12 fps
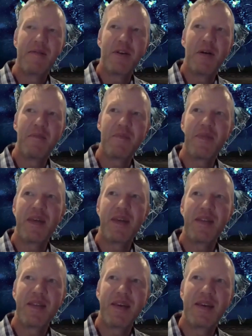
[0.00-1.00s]

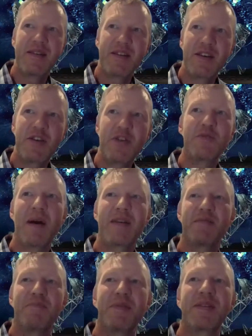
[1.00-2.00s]
there's a huge
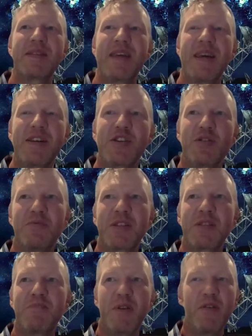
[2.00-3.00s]
amount of potential
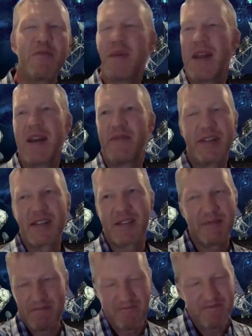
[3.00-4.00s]
spin-off
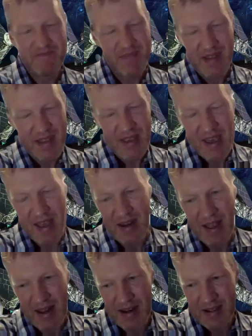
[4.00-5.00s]
benefits
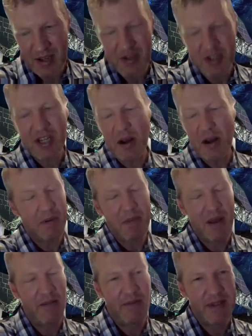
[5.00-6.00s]
and socioeconomic
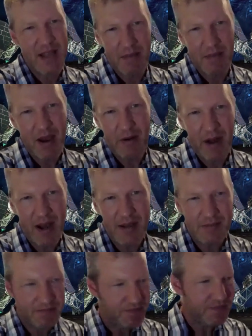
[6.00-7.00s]
benefits that may
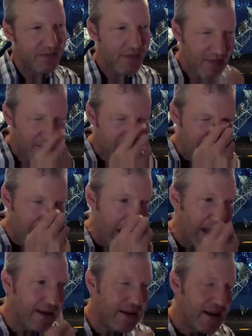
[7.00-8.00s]
arise,
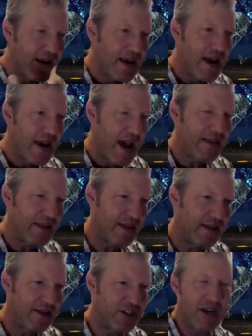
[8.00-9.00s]
and
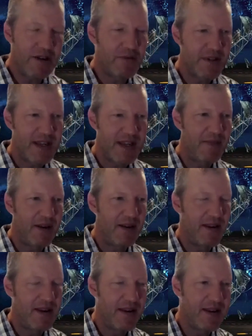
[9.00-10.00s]
the General
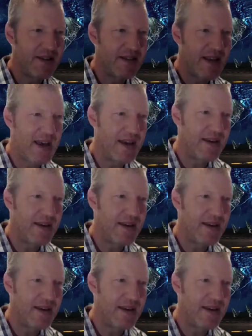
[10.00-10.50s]
Assembly is